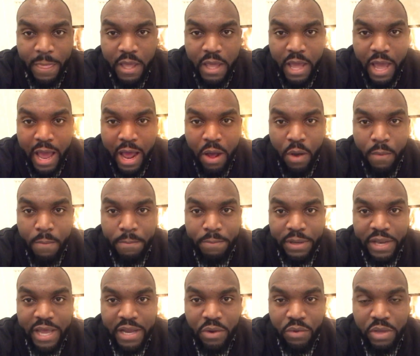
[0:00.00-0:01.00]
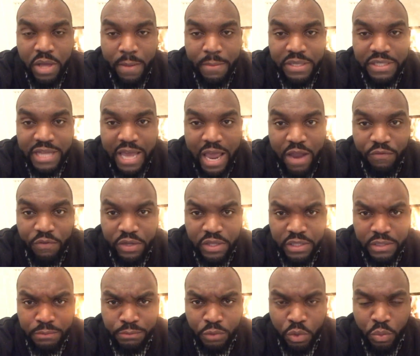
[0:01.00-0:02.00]
I'll plan on coming to
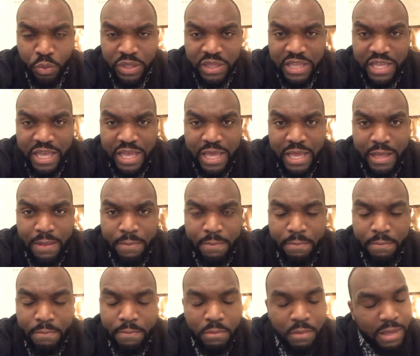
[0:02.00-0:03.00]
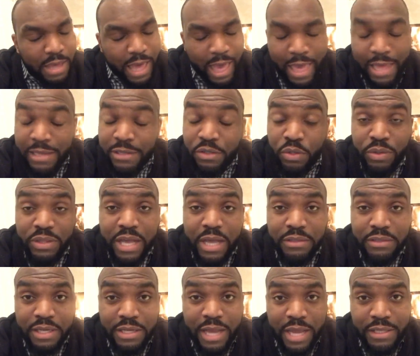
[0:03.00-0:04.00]
Africa with in
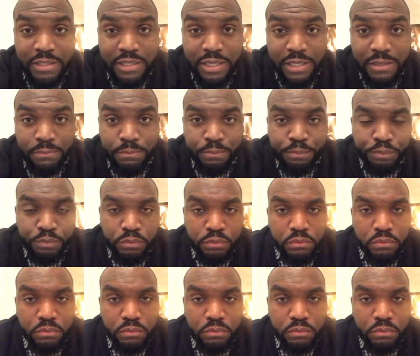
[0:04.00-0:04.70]
2019.